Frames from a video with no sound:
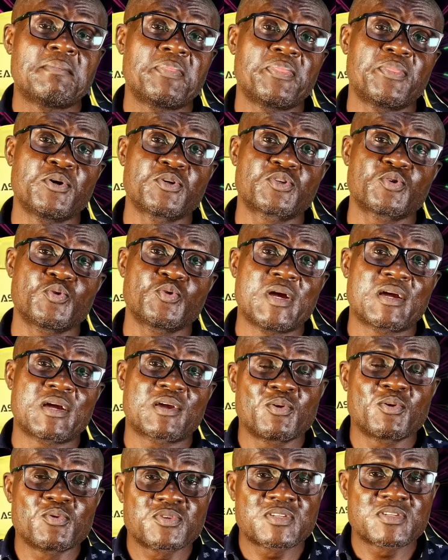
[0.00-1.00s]
Those who were
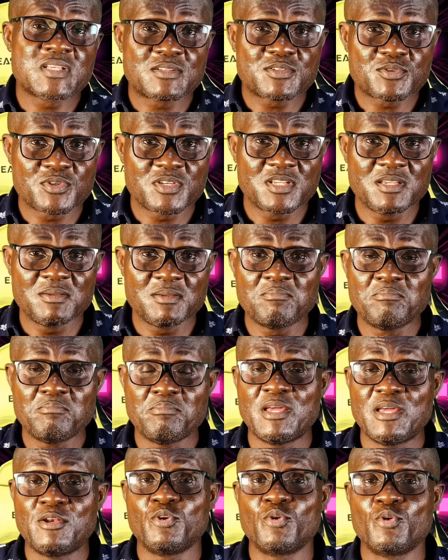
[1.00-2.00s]
closer to him
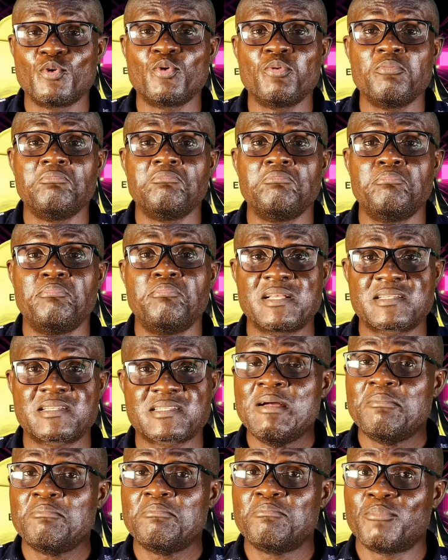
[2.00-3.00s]
may know
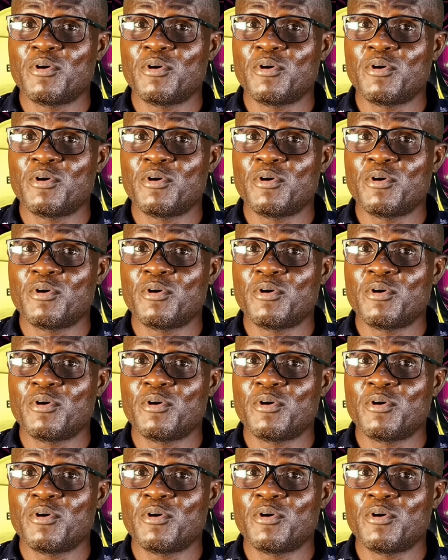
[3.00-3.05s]
better,